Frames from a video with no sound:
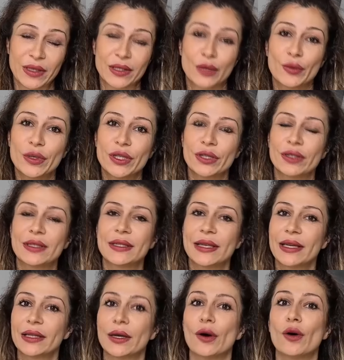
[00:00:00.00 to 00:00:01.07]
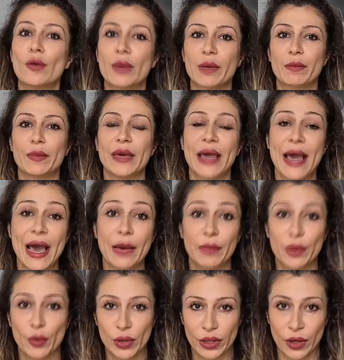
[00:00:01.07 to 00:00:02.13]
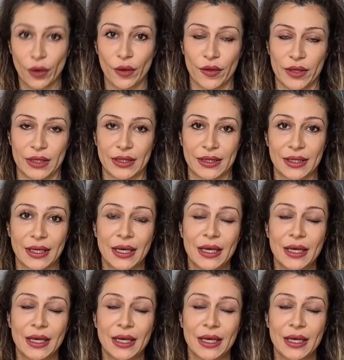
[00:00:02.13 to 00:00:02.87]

So we should stay at home and be happy with all this.